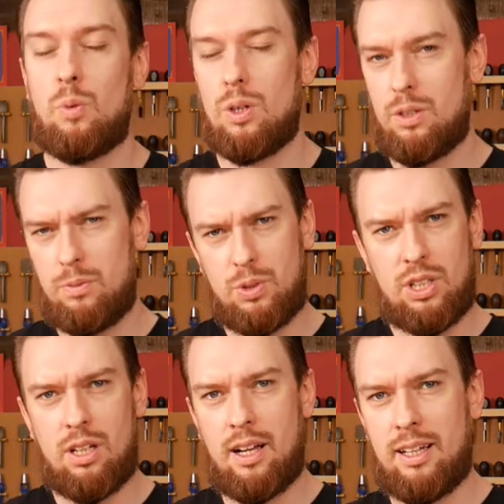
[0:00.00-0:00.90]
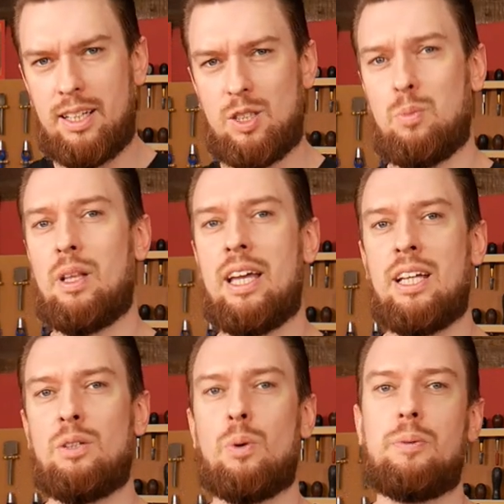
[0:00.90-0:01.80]
what would you like
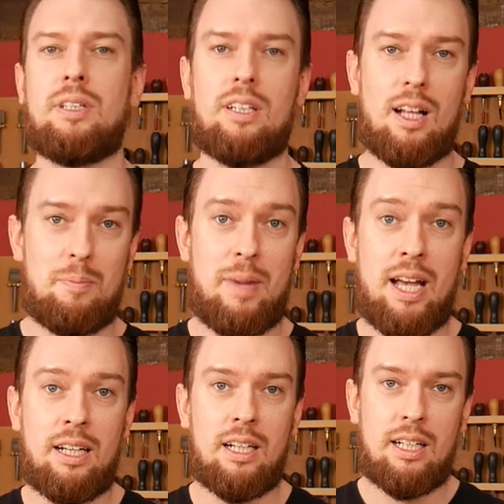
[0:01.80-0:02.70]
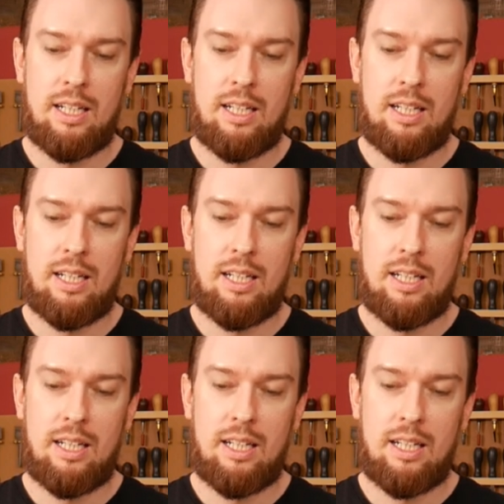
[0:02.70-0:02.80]
explained, what would you like made,